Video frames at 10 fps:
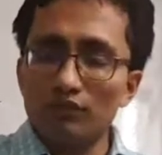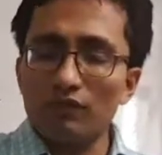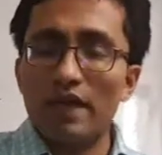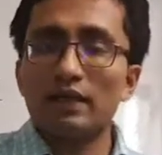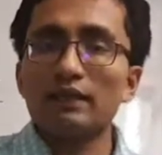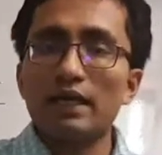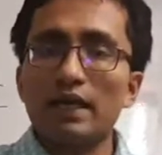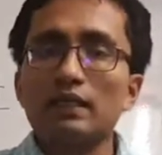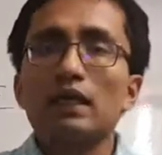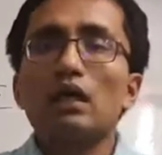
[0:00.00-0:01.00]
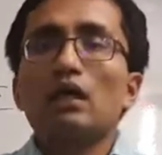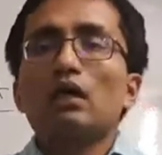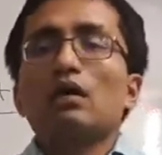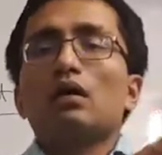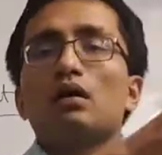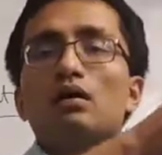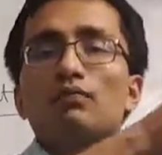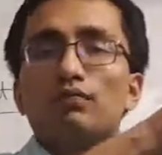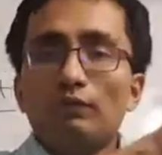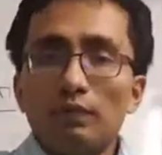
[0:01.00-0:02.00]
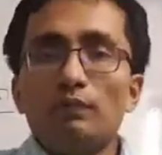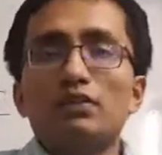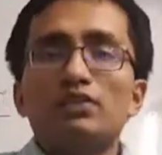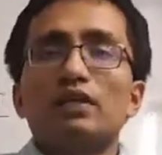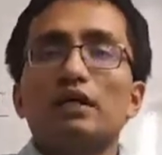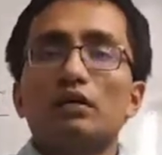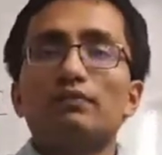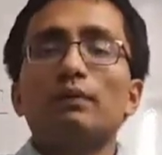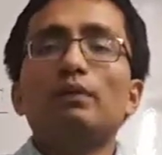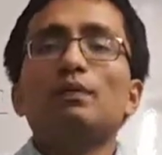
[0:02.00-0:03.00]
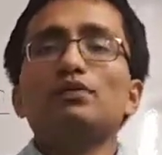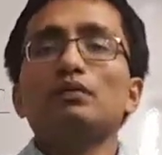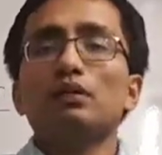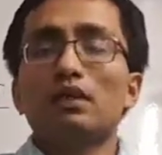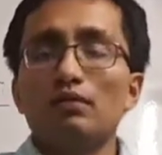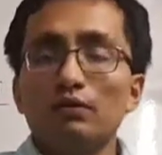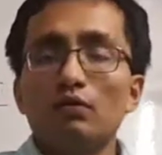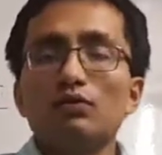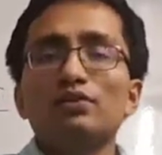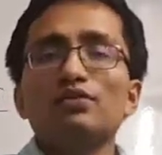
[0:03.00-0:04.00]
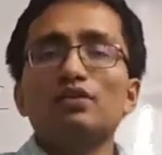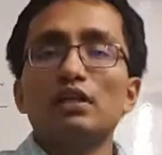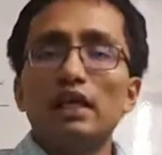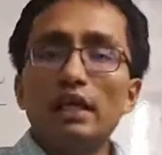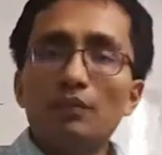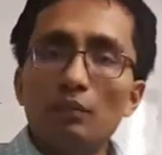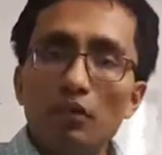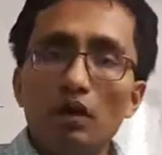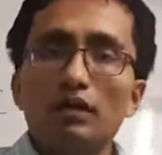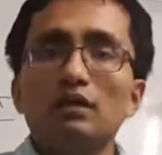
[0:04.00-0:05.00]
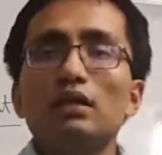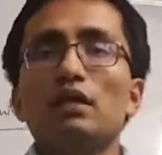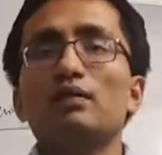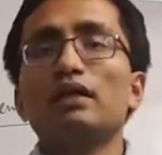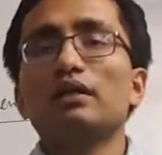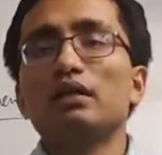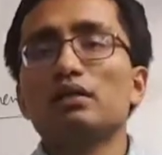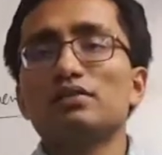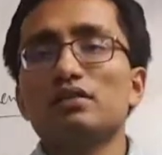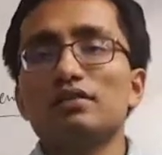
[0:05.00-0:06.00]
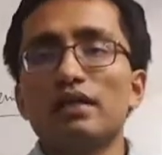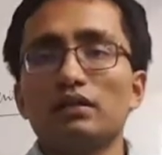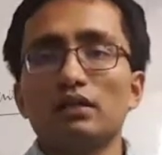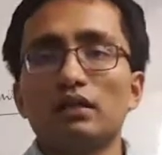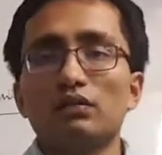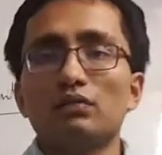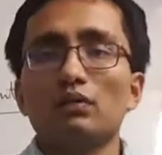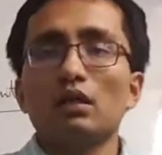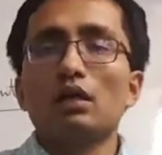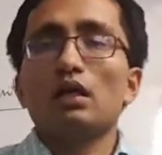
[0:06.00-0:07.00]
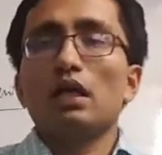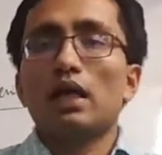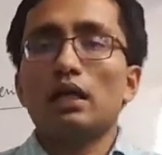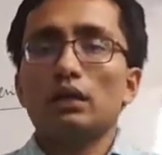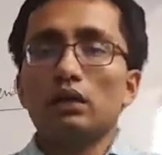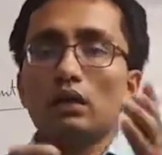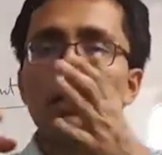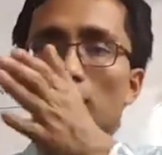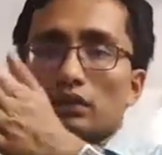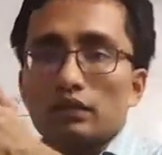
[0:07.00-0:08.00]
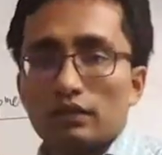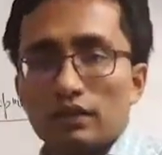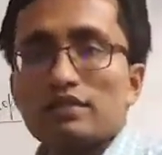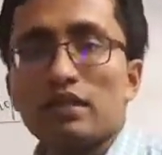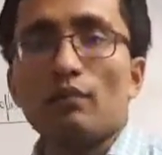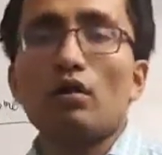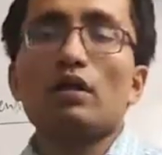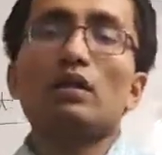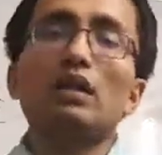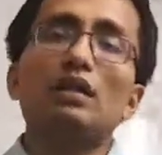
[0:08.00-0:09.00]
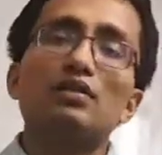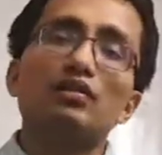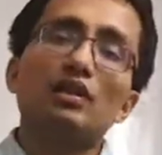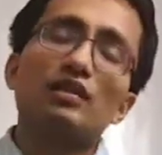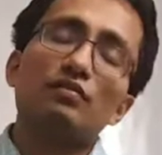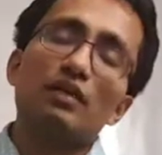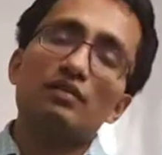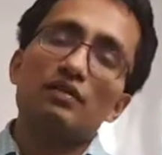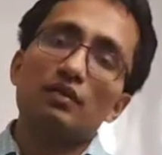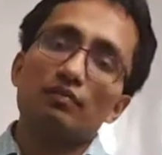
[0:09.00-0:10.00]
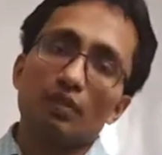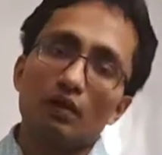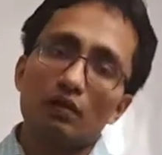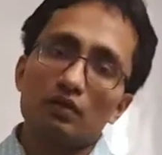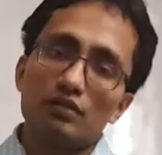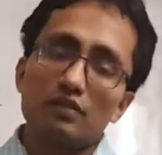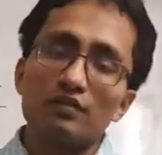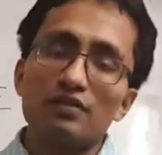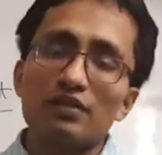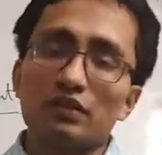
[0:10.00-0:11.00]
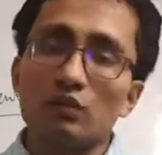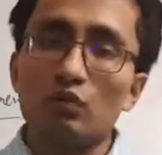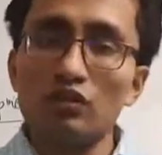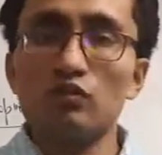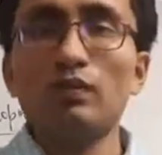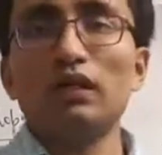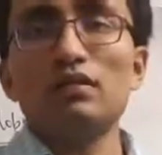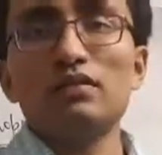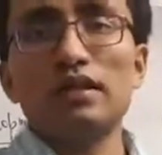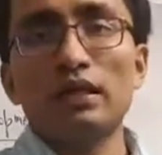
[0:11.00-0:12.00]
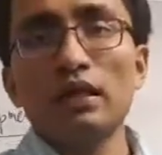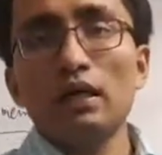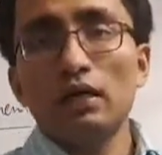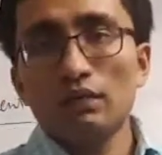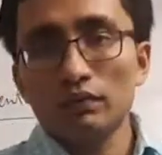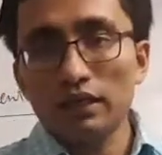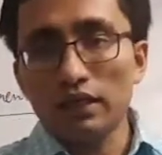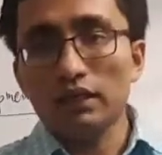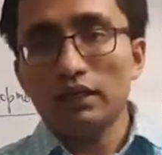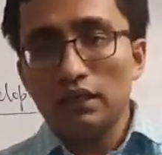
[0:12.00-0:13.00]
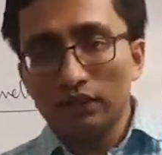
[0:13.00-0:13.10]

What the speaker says: fact that 50%, around 50% of the labor force is still employed in the agricultural sector, and the rest are employed in the industrial as well as the services sector, which means that there